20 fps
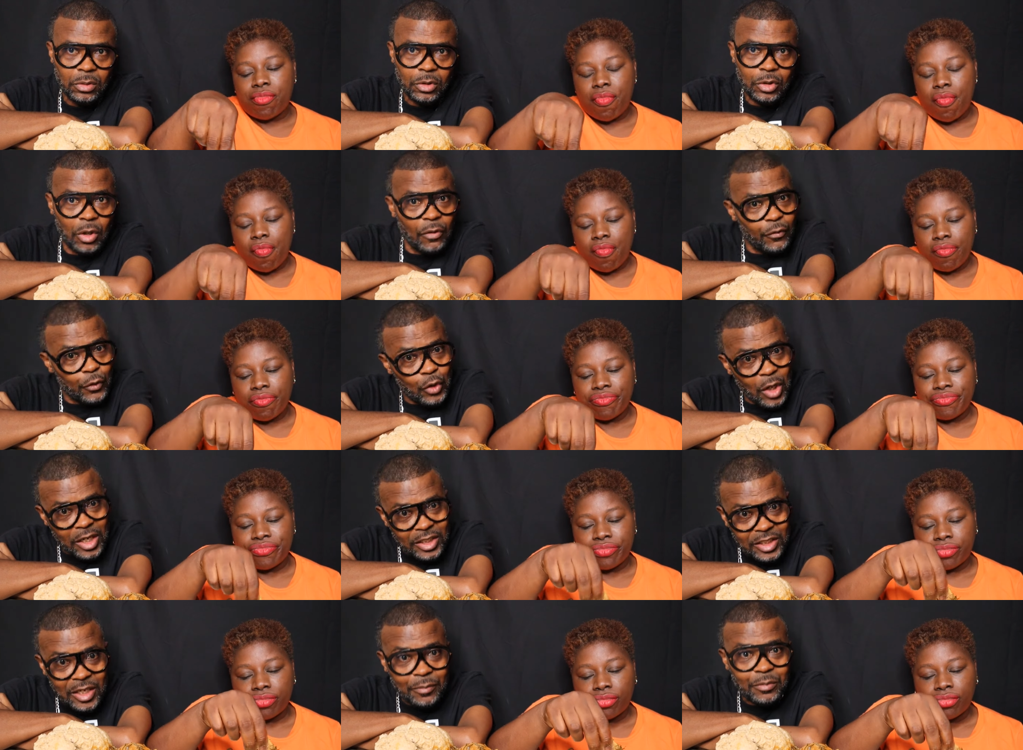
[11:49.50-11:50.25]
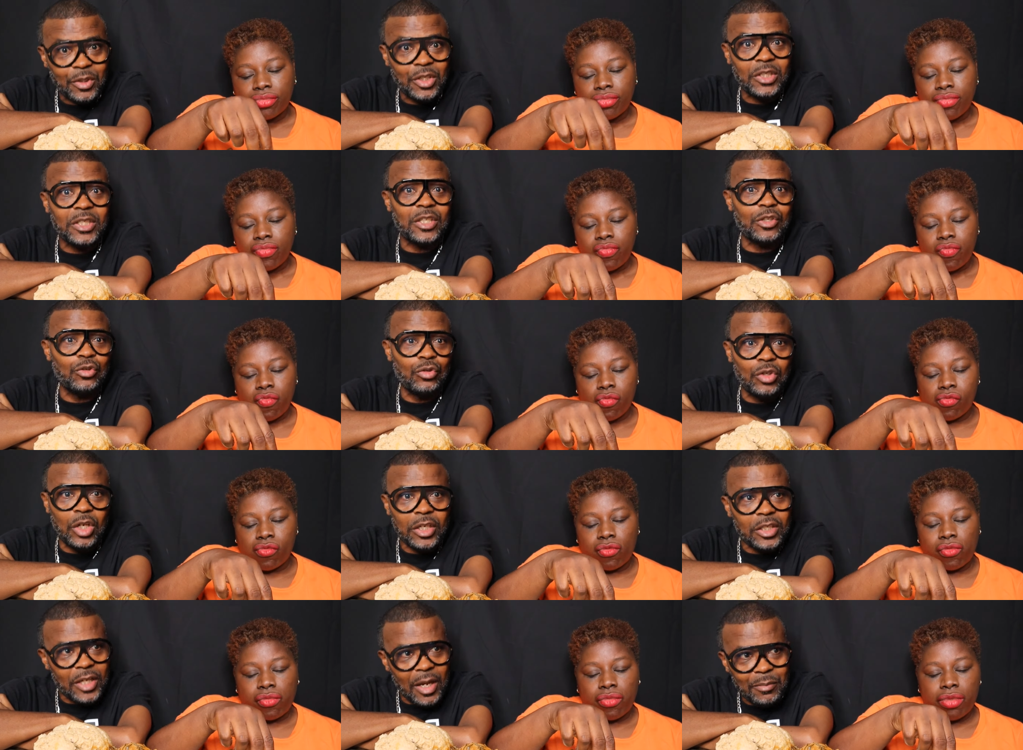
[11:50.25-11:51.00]
Speaker 1: So if you accept it,
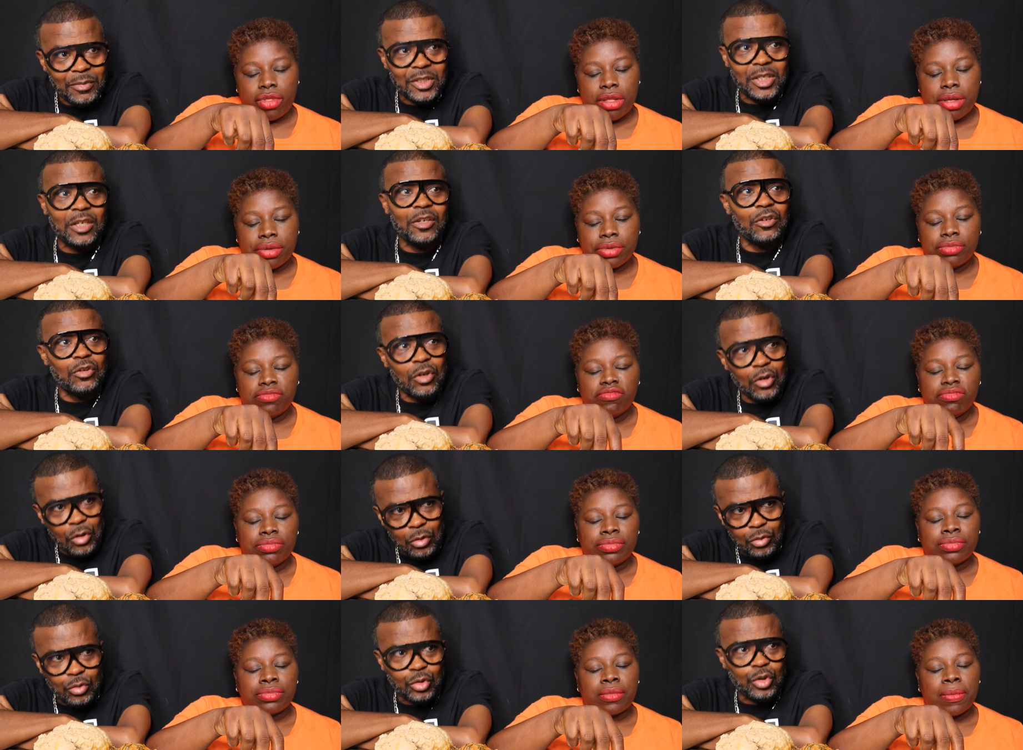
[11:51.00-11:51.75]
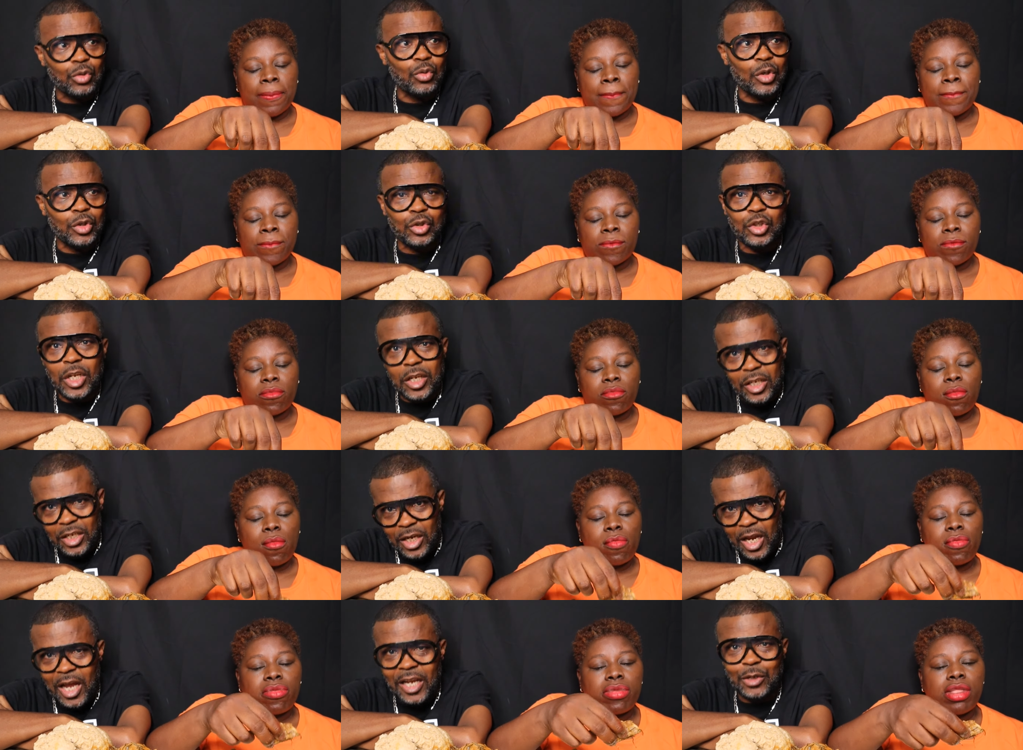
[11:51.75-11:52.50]
you tell me say egusi you take
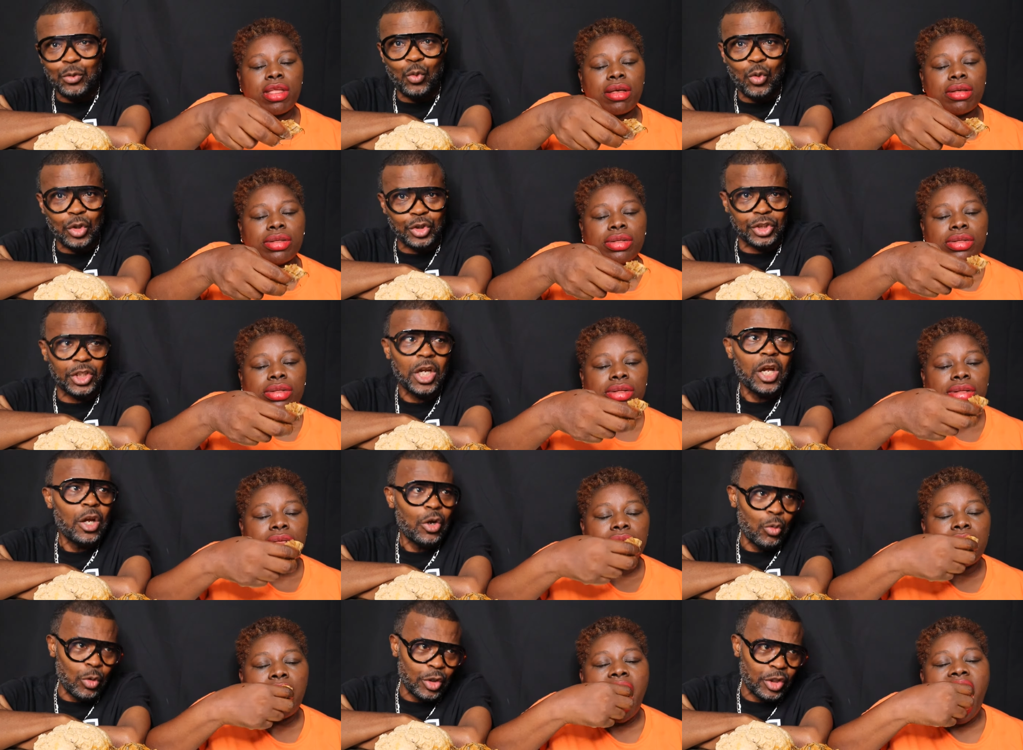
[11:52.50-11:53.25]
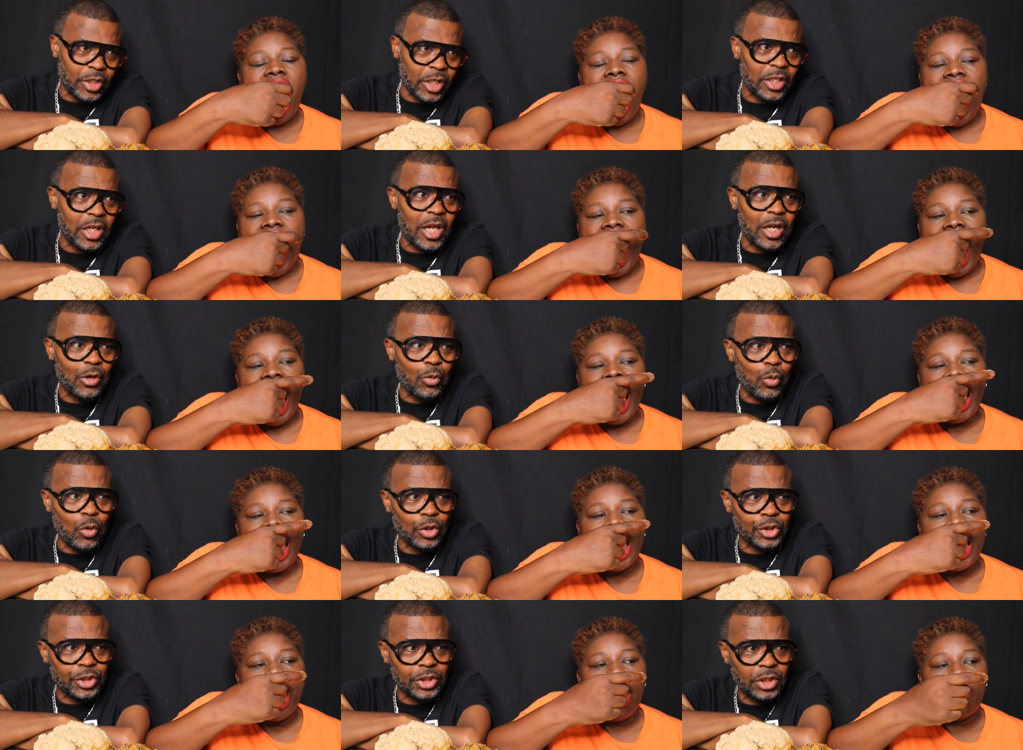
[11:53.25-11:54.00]
hand wash, or you take leg
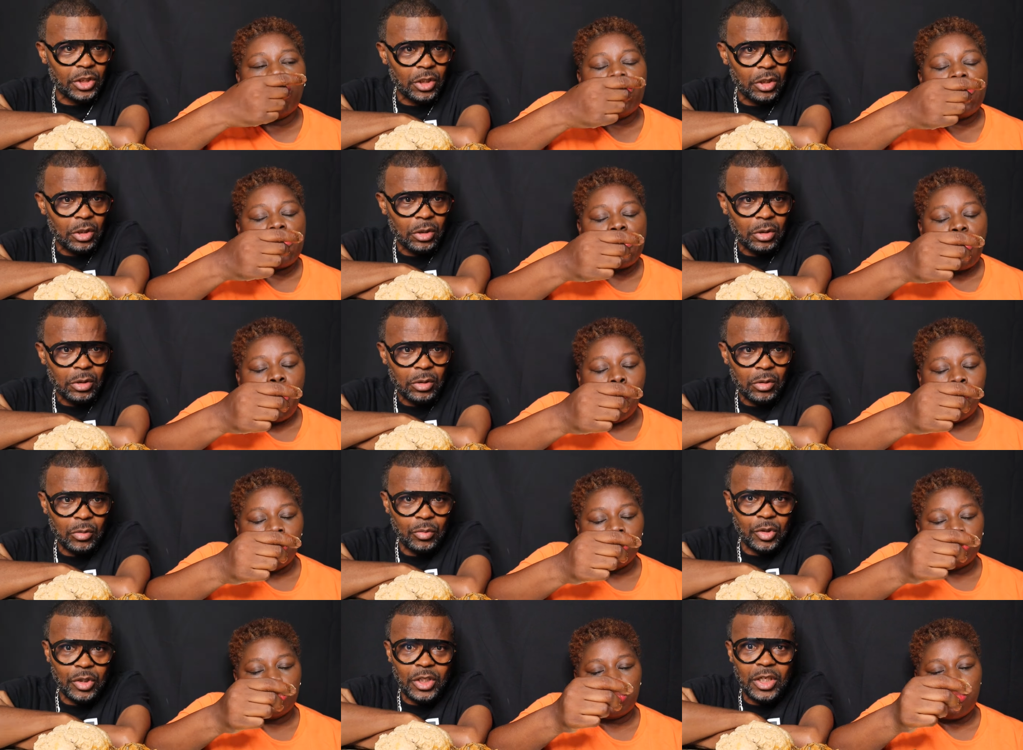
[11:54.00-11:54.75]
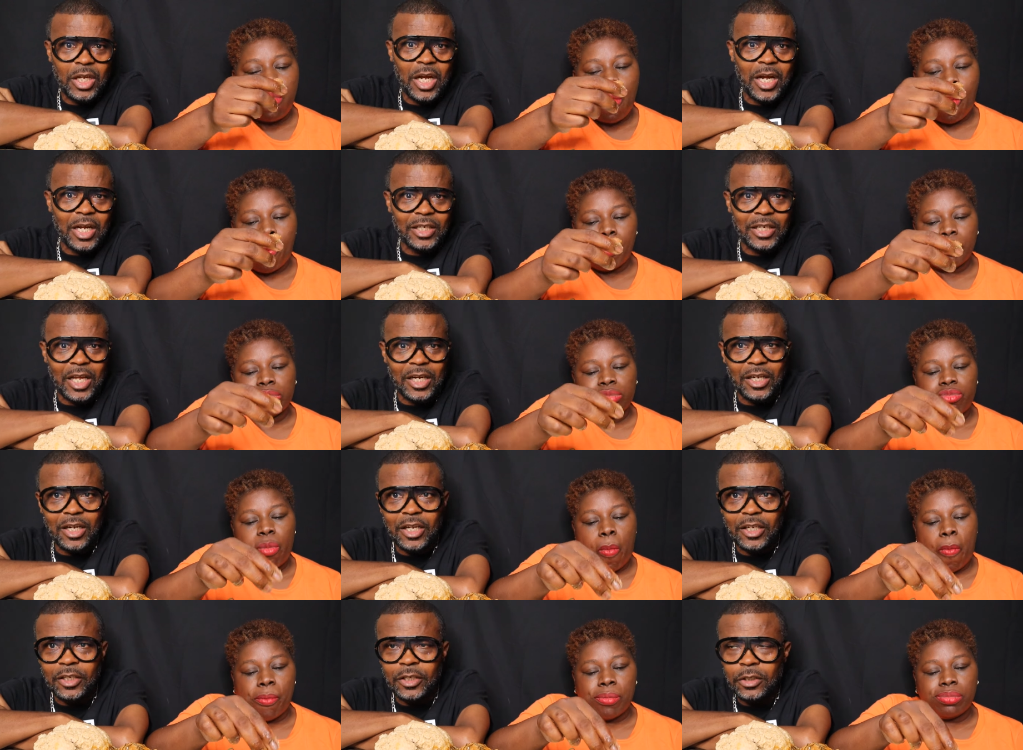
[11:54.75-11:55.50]
wash, only hand and
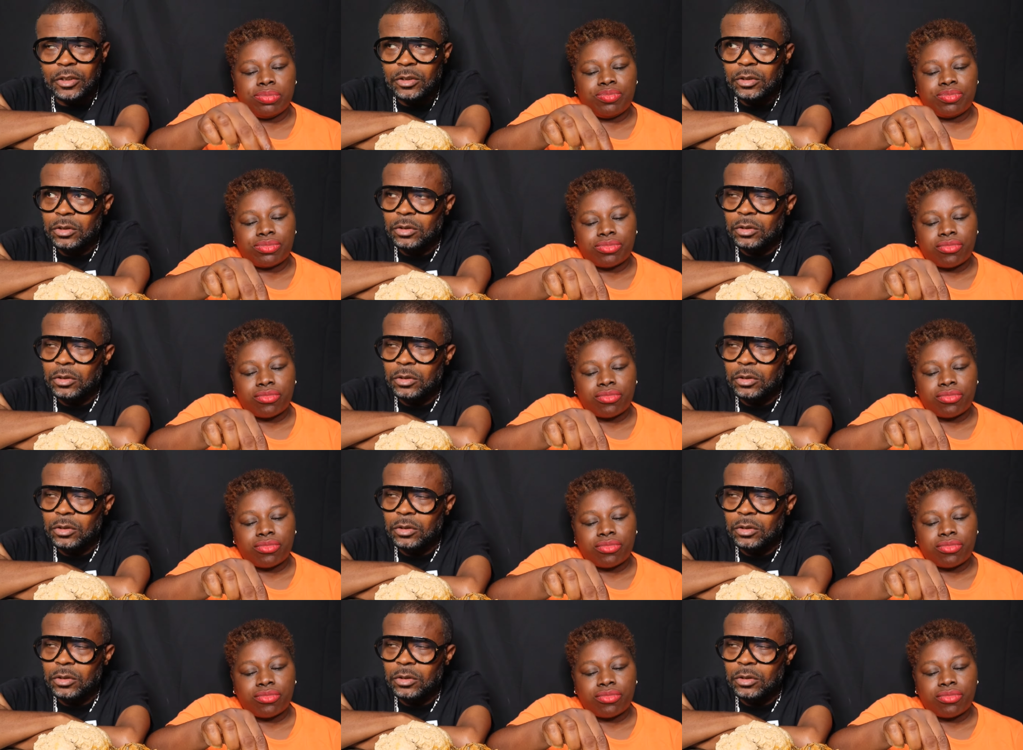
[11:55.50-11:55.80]
leg.